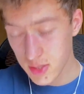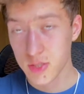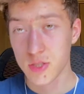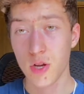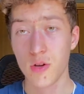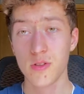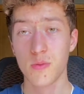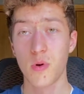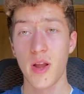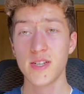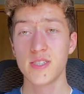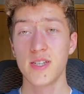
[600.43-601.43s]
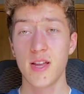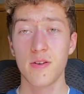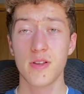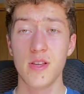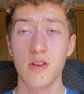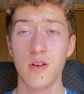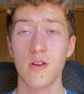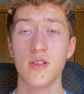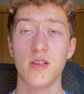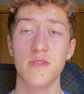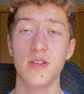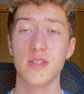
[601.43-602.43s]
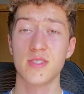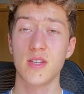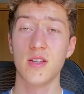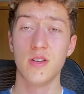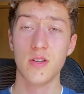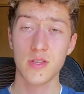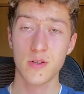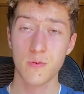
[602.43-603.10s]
So they're branching out here, giving us another